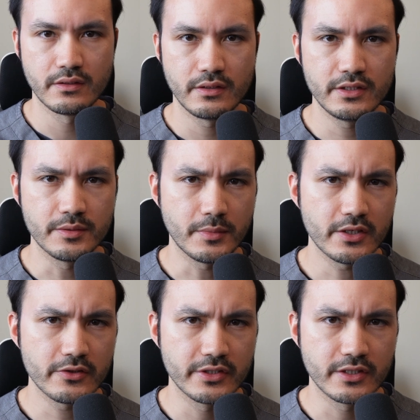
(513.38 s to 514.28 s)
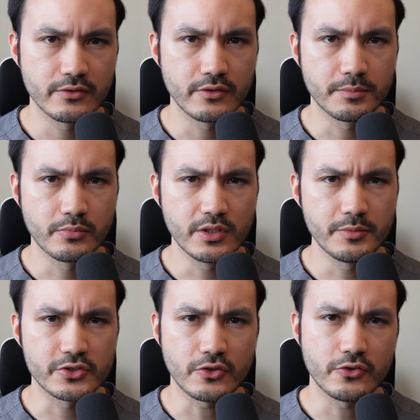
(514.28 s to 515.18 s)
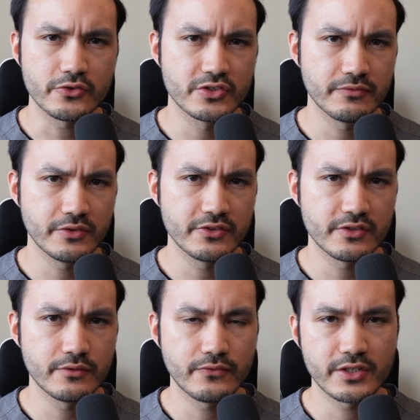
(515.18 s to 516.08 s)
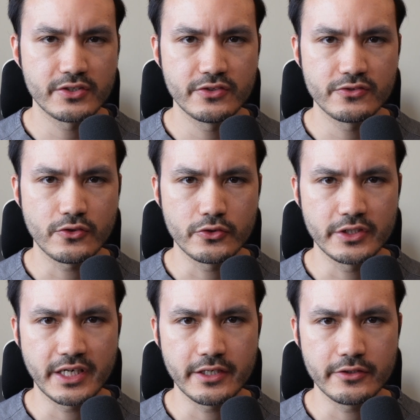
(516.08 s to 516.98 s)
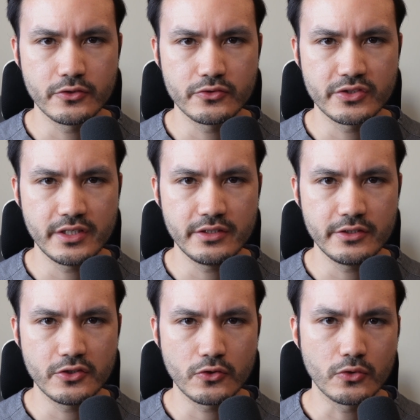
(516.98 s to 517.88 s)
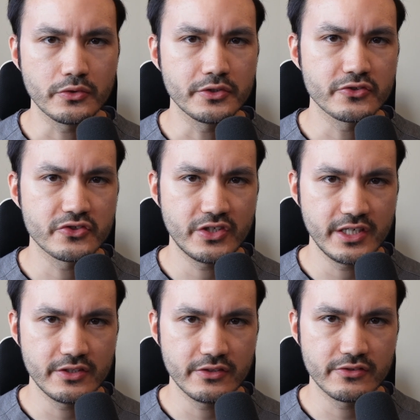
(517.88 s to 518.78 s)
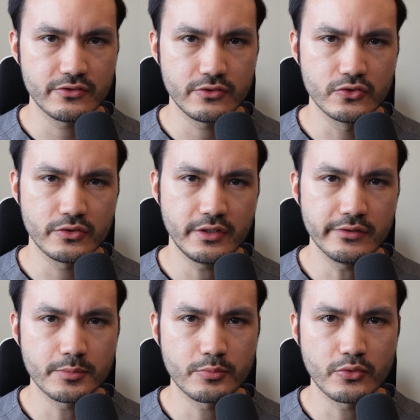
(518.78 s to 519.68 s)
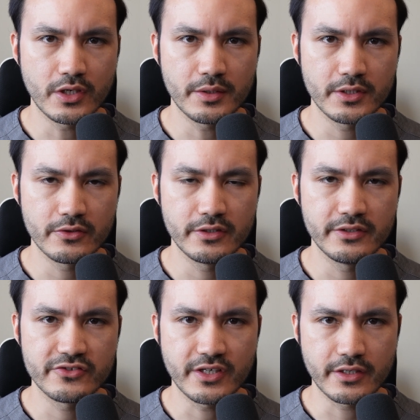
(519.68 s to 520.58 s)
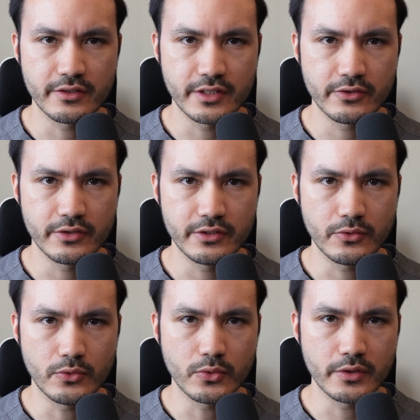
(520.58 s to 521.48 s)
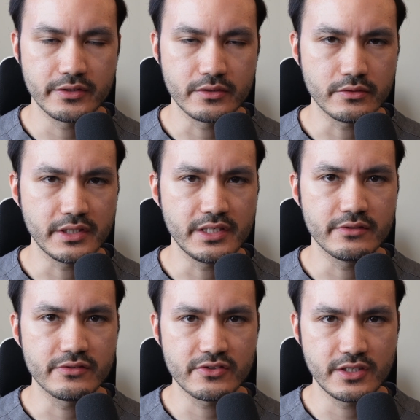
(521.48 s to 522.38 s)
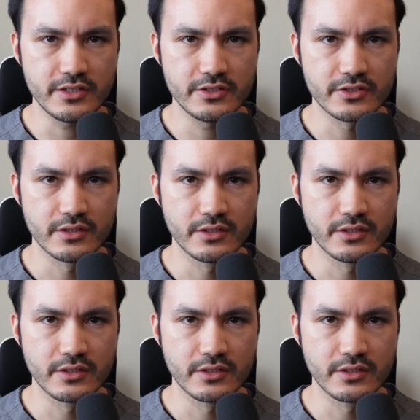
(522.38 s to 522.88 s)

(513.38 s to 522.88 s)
In the modern era, pretty much all syphilis infections are diagnosed in the earlier stages, usually either primary, secondary, or in the latent stage